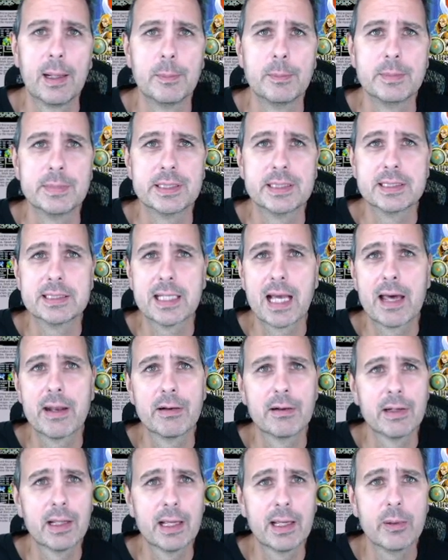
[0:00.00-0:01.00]

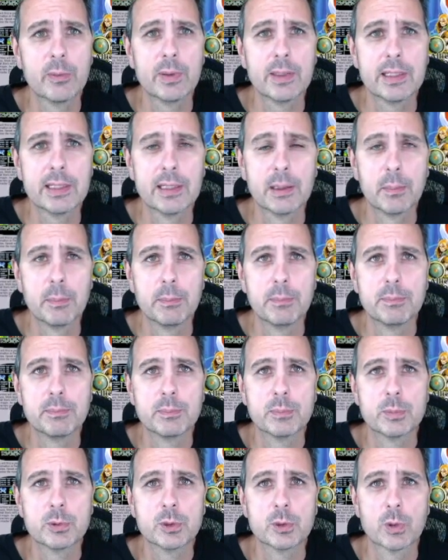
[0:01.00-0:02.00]
Saturday we did a
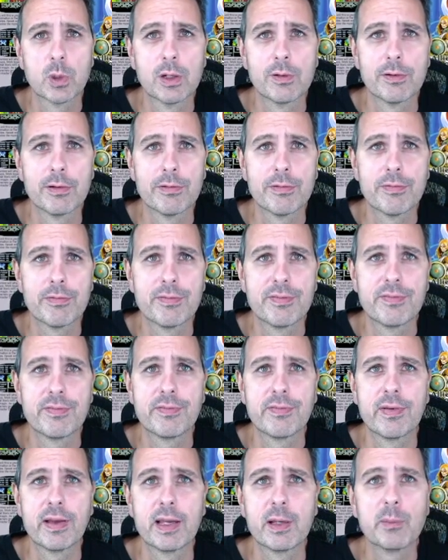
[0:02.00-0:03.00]
sort of a
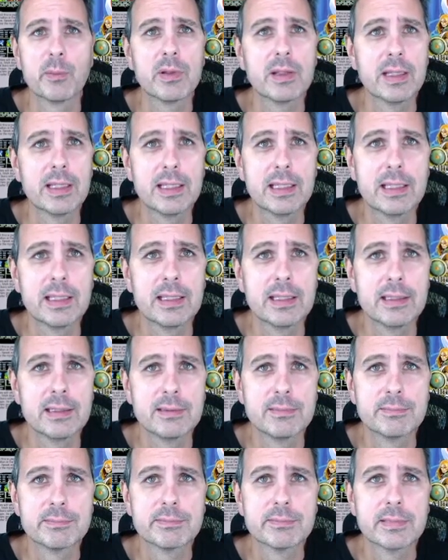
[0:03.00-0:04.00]
family
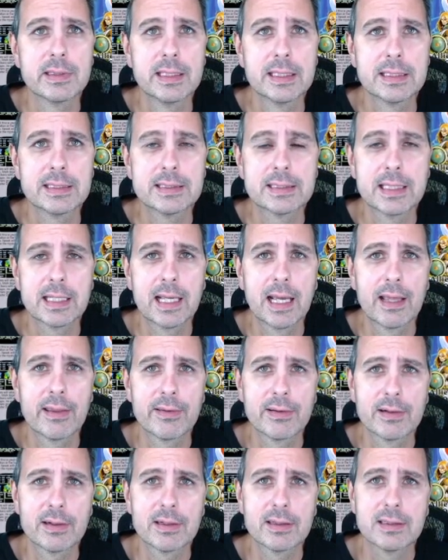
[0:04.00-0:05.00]
get
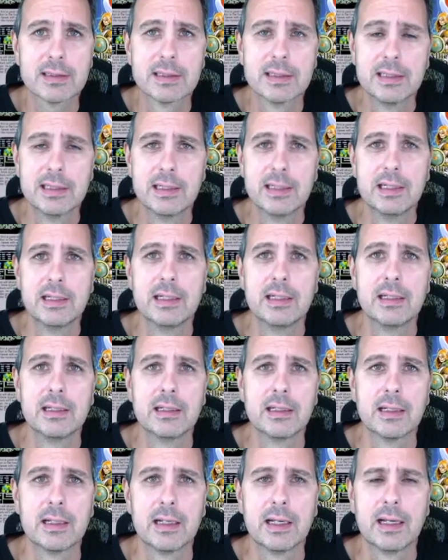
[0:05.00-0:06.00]
together.
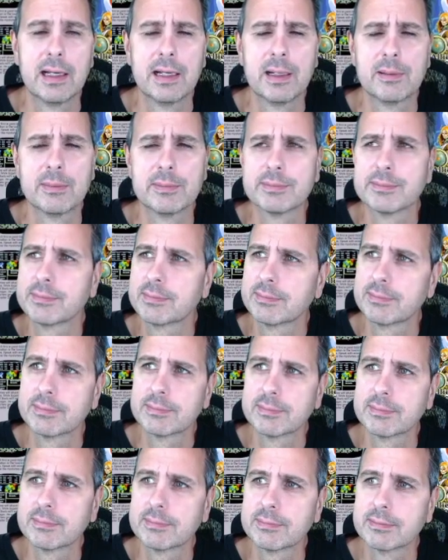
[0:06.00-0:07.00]
Uh,
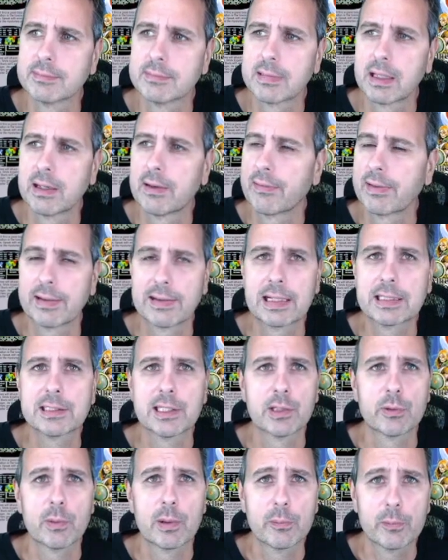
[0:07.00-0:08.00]
I don't think that's not
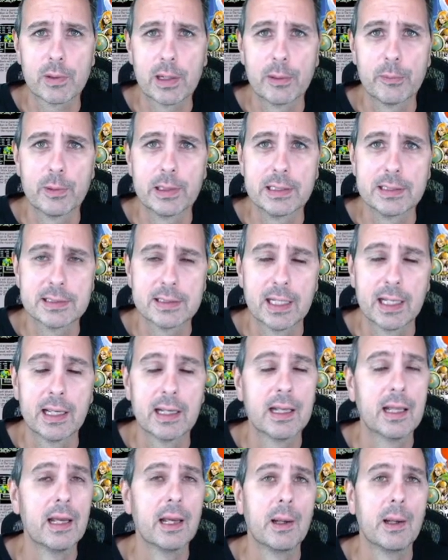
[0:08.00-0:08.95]
the right way to say it.